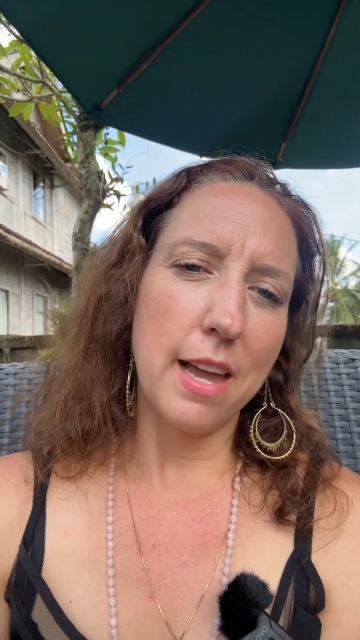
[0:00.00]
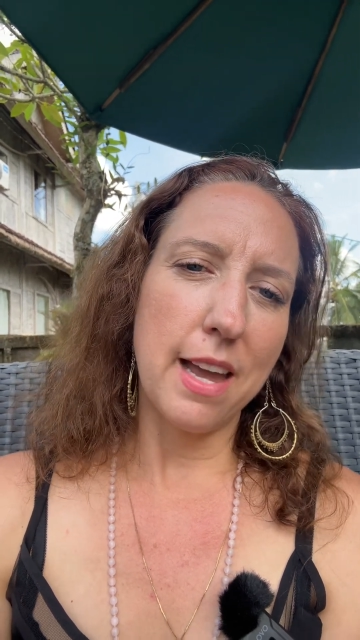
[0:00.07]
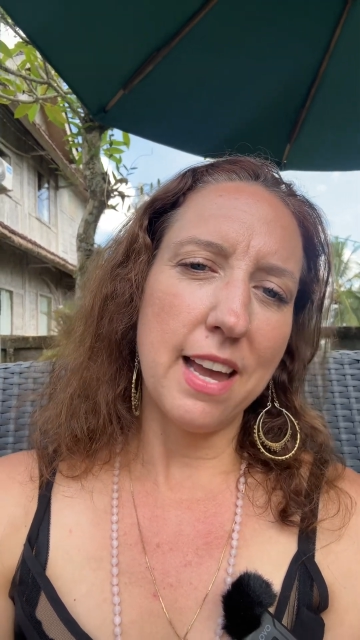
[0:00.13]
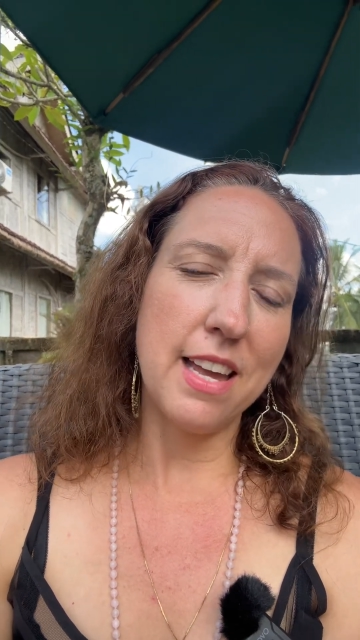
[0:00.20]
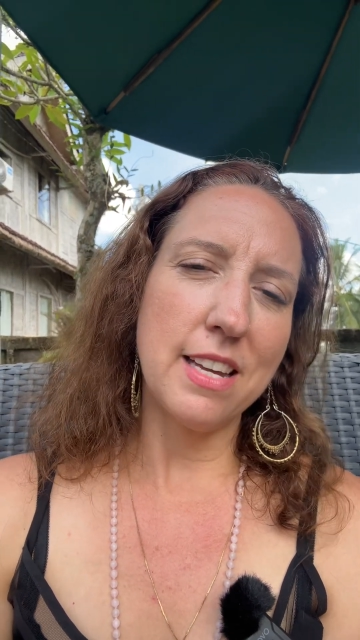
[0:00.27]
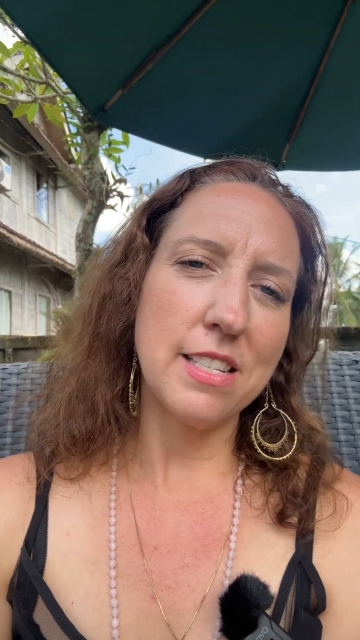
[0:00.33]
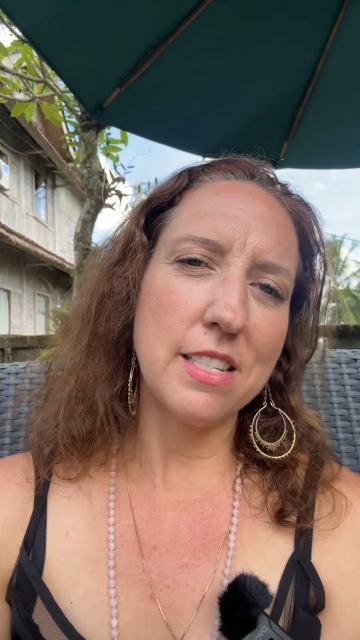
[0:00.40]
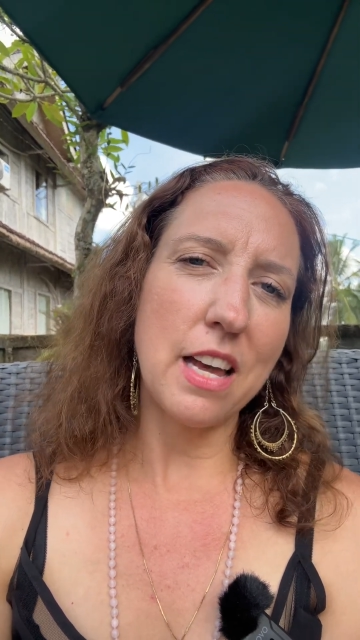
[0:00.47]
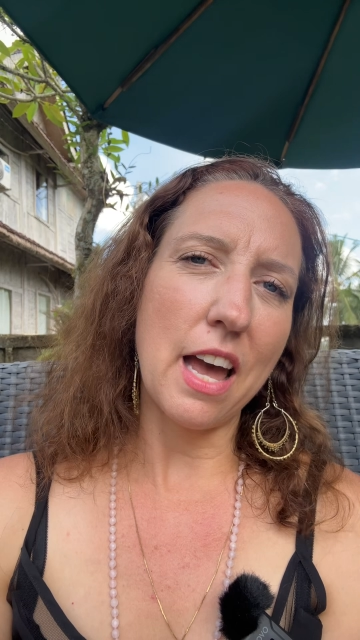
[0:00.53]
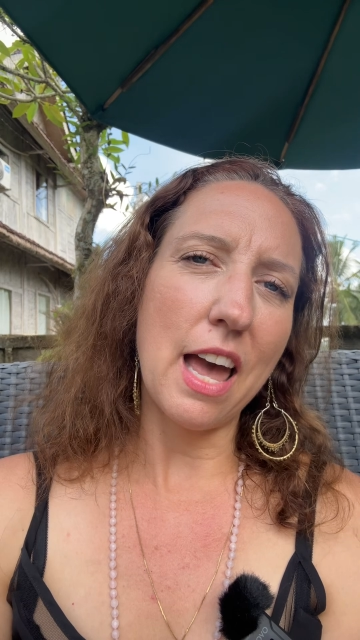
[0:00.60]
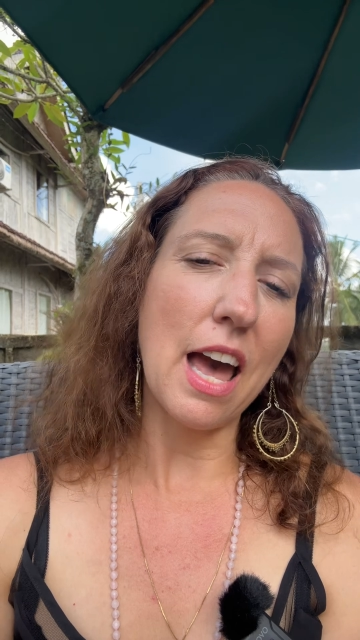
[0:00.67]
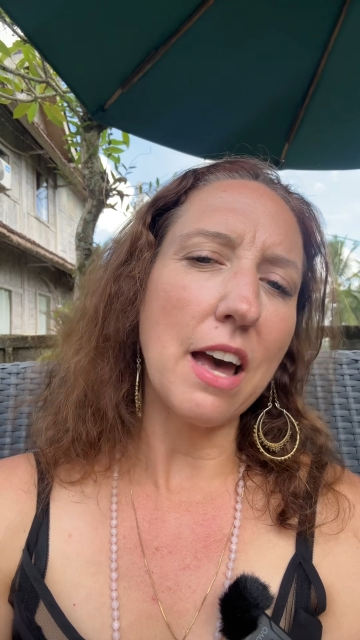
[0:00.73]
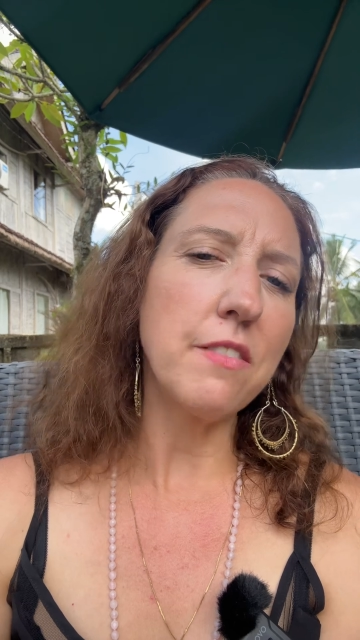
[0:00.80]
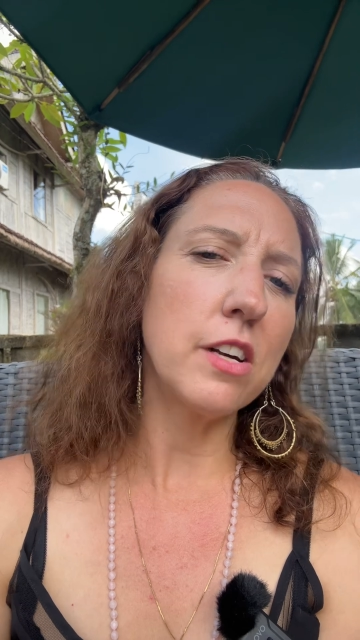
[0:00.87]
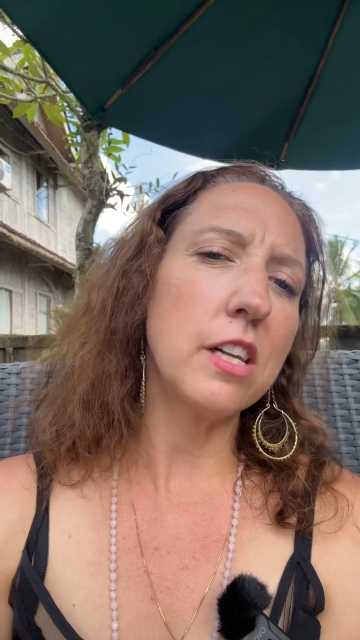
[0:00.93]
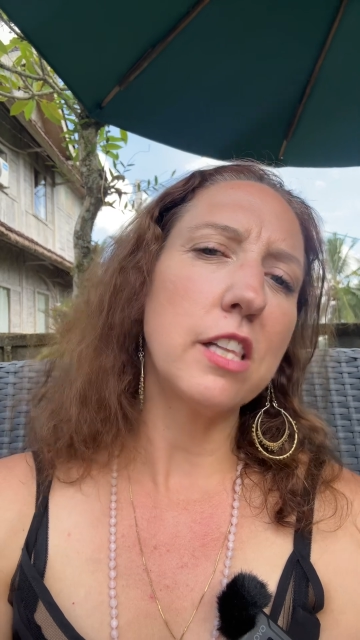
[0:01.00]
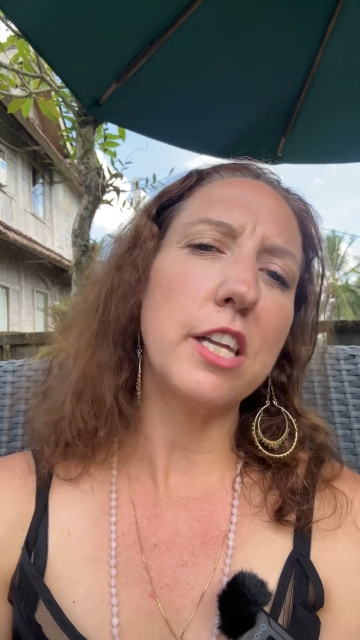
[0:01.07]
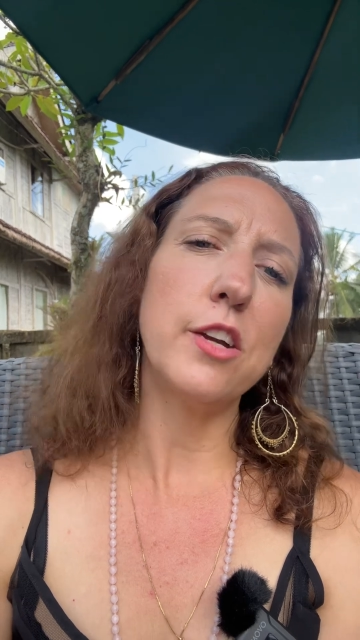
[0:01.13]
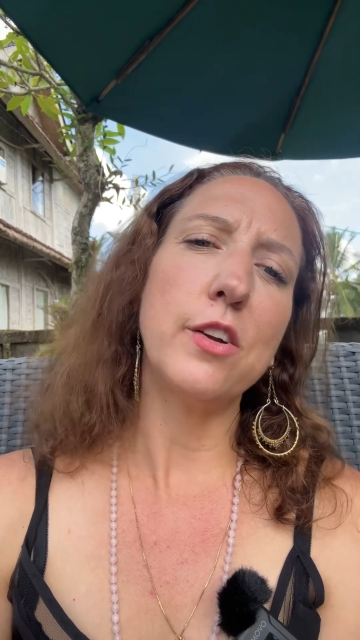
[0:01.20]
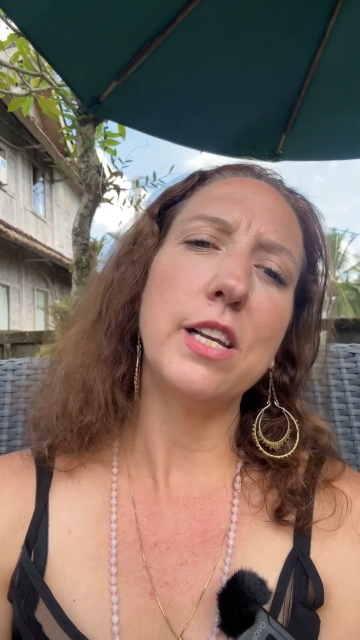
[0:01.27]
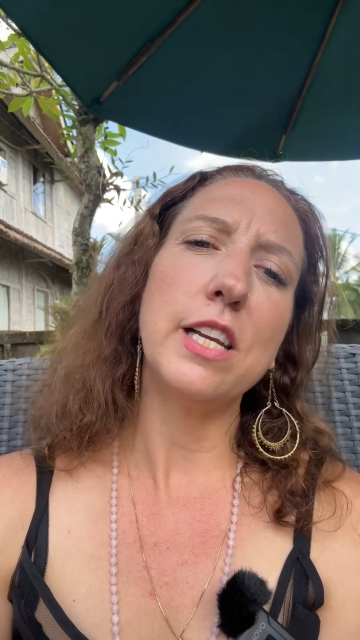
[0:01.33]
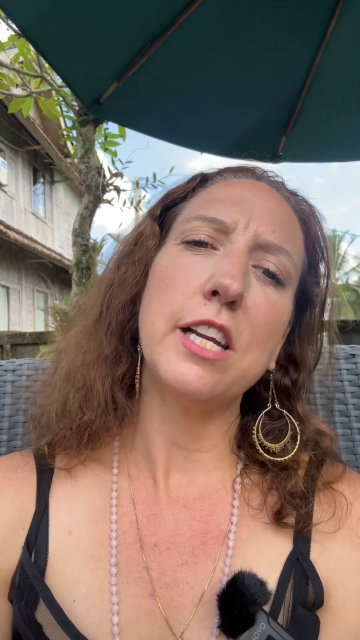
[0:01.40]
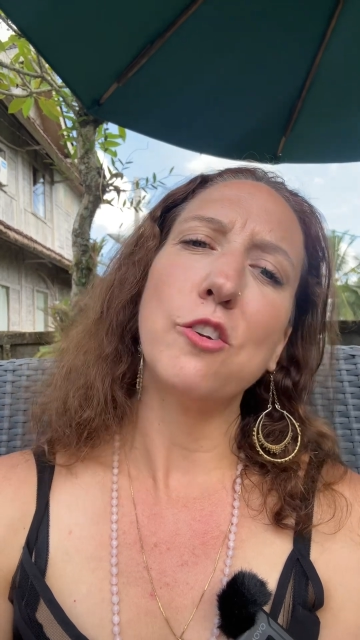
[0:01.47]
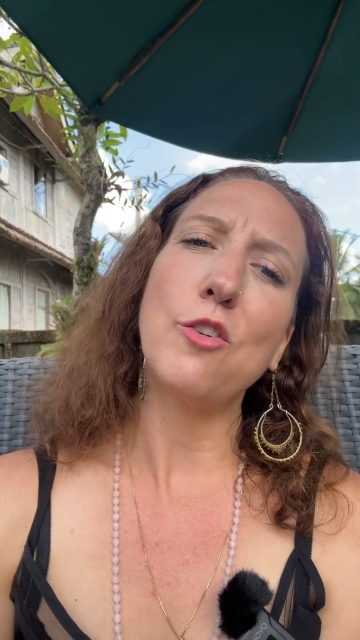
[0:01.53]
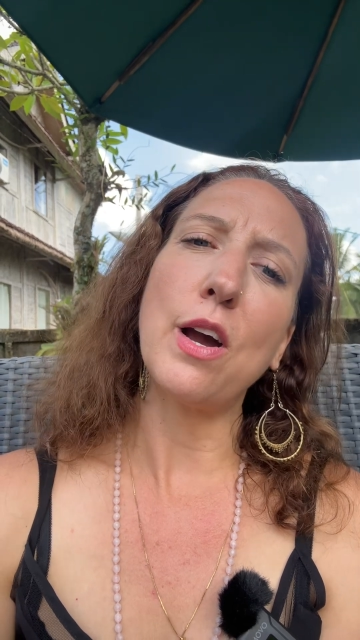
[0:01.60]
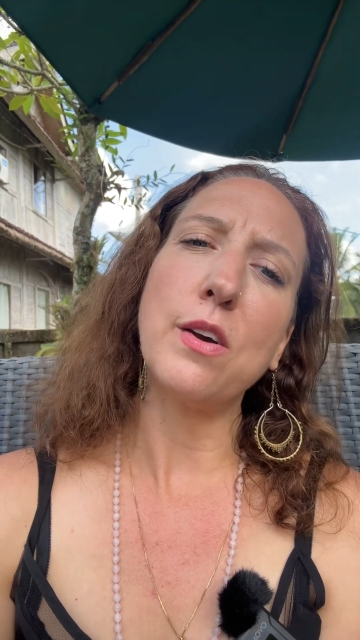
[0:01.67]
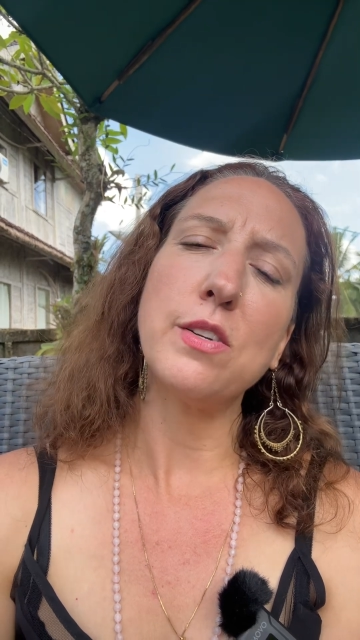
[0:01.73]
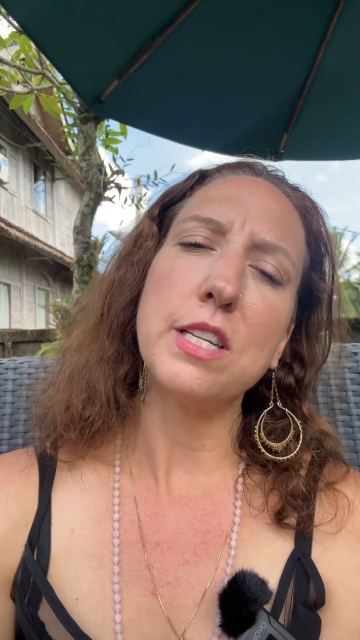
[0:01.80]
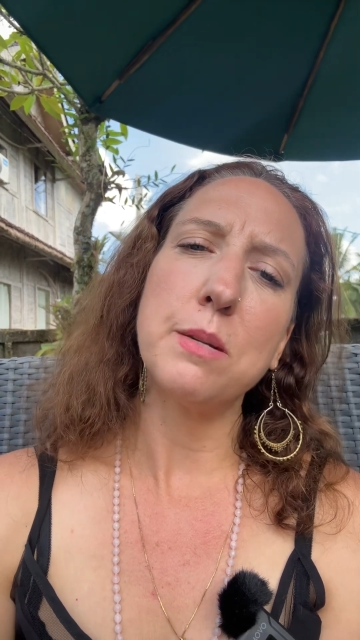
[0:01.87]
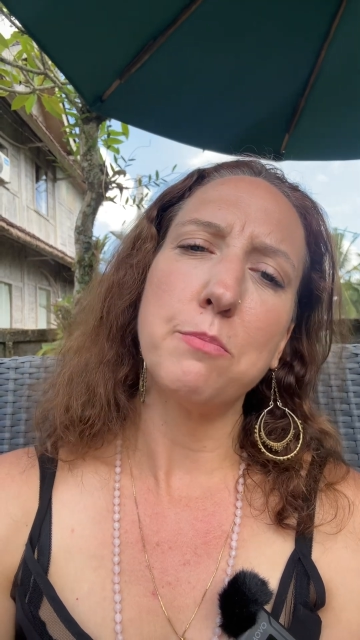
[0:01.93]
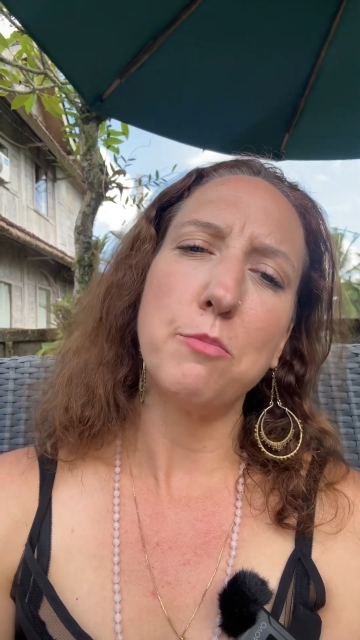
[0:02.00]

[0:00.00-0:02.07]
And I have a clearing and grounding